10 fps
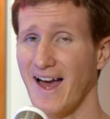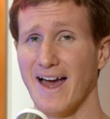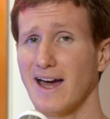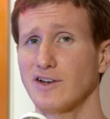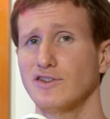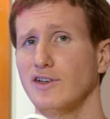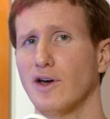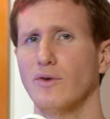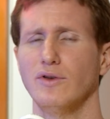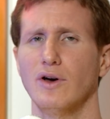I actually
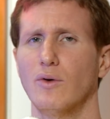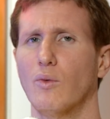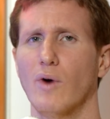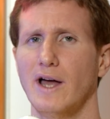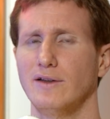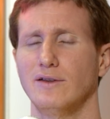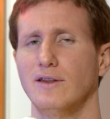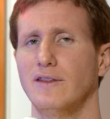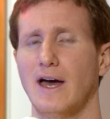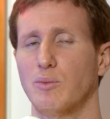don't know what
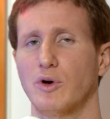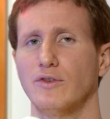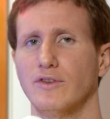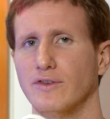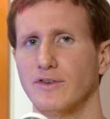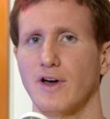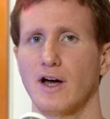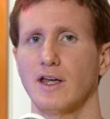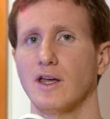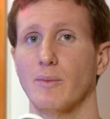that person's
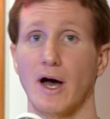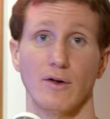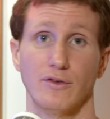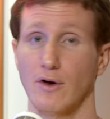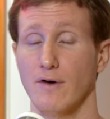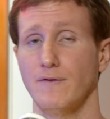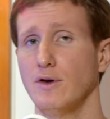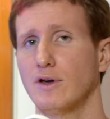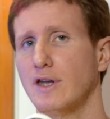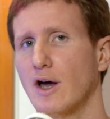talking about. So if
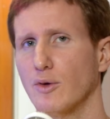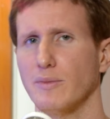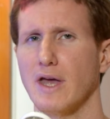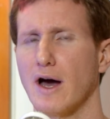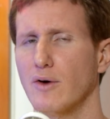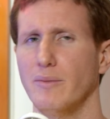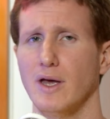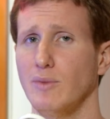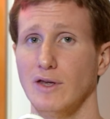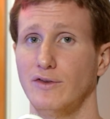you could help me out,
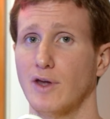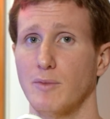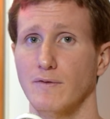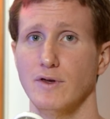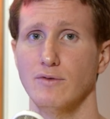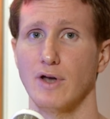maybe some of you